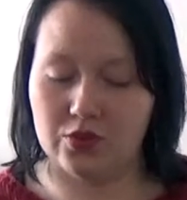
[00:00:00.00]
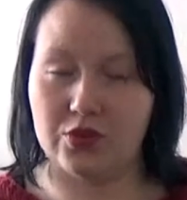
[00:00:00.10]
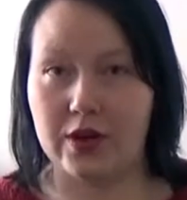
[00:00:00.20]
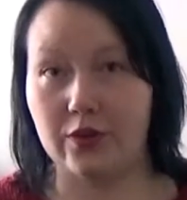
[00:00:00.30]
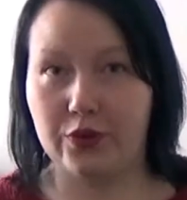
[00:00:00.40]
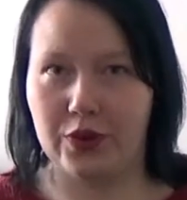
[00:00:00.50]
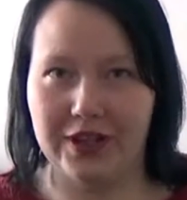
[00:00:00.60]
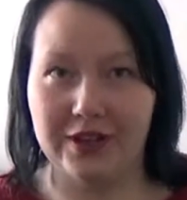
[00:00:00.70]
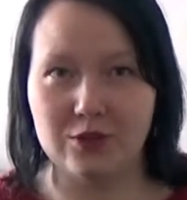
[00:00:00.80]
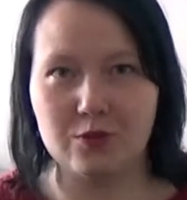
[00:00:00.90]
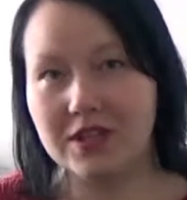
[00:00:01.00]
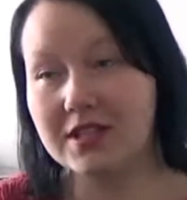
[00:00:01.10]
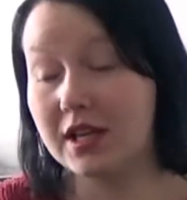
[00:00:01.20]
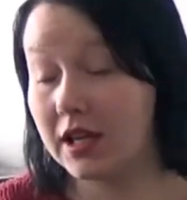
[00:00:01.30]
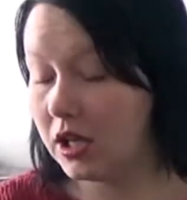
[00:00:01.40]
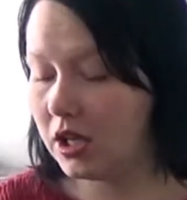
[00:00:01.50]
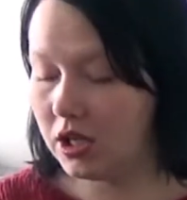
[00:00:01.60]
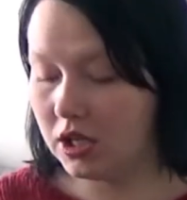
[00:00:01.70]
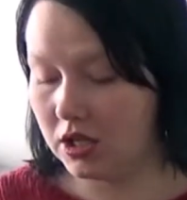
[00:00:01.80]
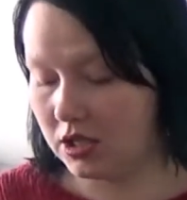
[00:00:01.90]
straight off the needles basically.
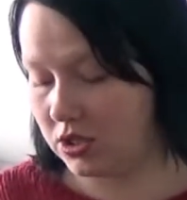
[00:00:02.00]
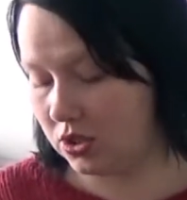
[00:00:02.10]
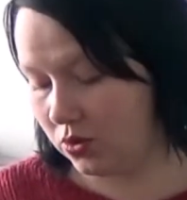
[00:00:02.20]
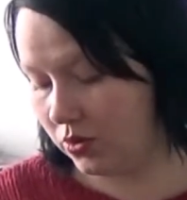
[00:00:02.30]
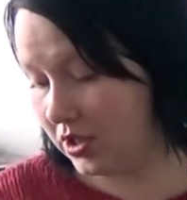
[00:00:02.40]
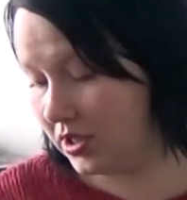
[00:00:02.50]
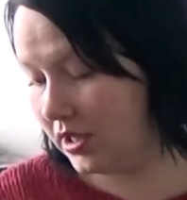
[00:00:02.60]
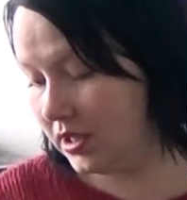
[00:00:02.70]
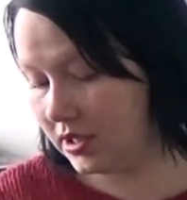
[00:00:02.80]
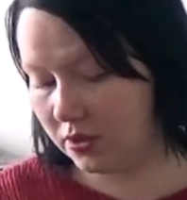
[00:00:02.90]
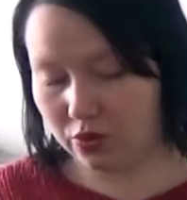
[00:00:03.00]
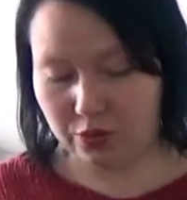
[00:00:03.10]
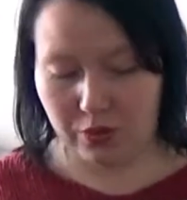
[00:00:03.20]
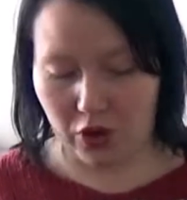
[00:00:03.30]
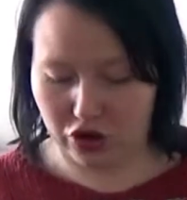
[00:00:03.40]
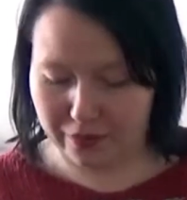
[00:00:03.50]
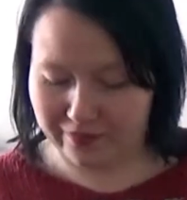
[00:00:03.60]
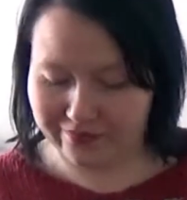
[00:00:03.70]
So this needs a good block